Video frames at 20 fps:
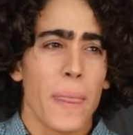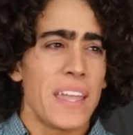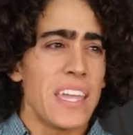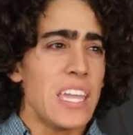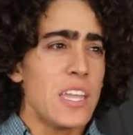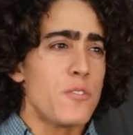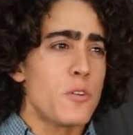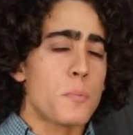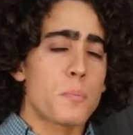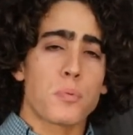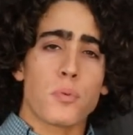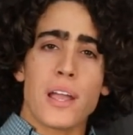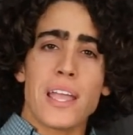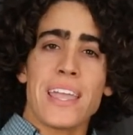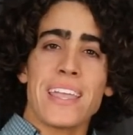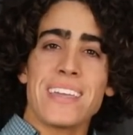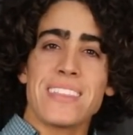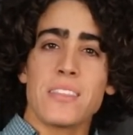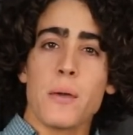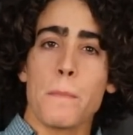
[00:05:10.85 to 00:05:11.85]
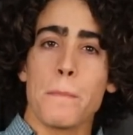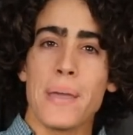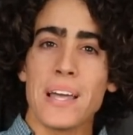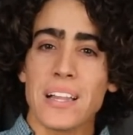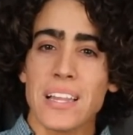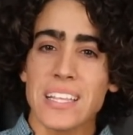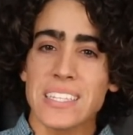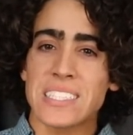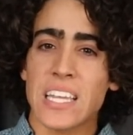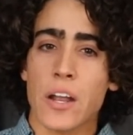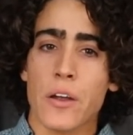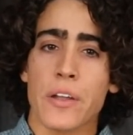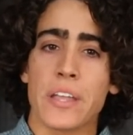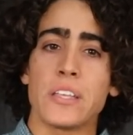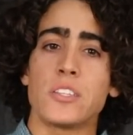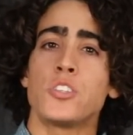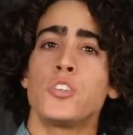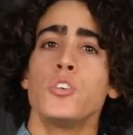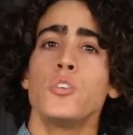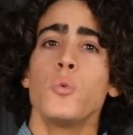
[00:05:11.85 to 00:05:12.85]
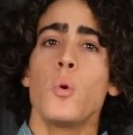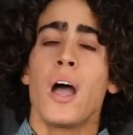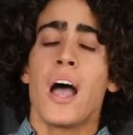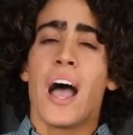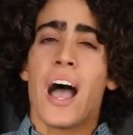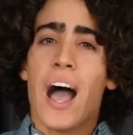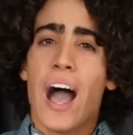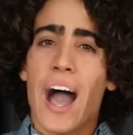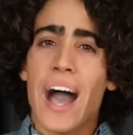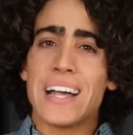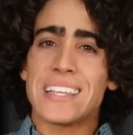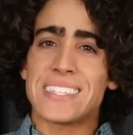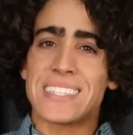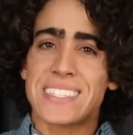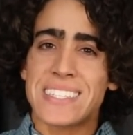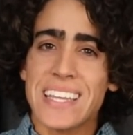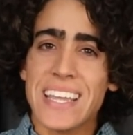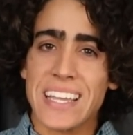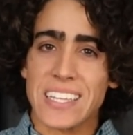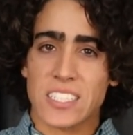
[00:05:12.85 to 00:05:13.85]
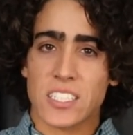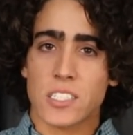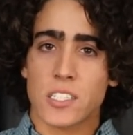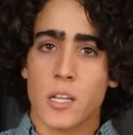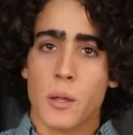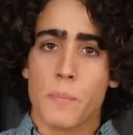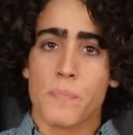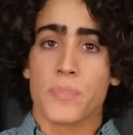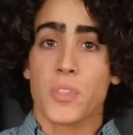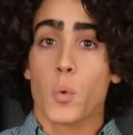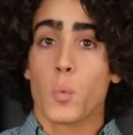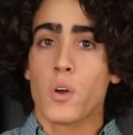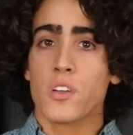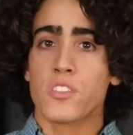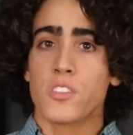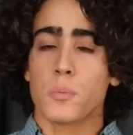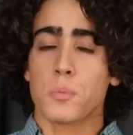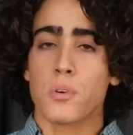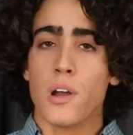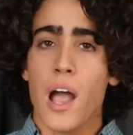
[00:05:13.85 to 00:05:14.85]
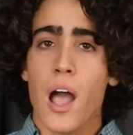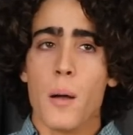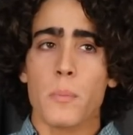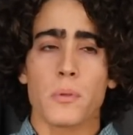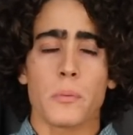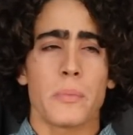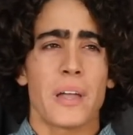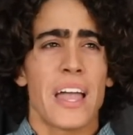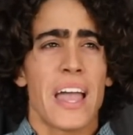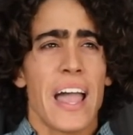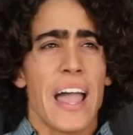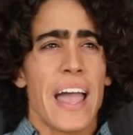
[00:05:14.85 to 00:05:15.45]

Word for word: Even bringing in the military to assist with the problem.